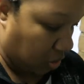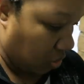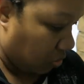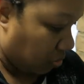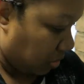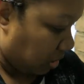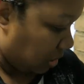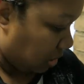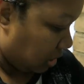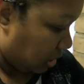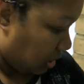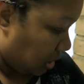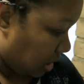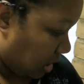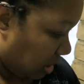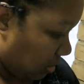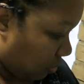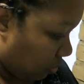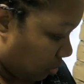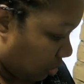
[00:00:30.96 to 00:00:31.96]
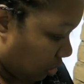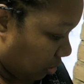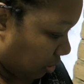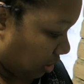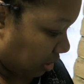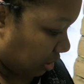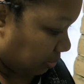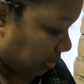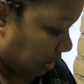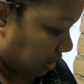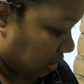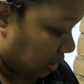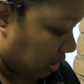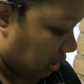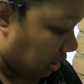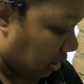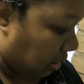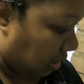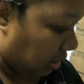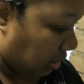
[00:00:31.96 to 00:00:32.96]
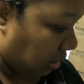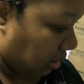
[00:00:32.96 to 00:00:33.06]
hope there's not water that's been sitting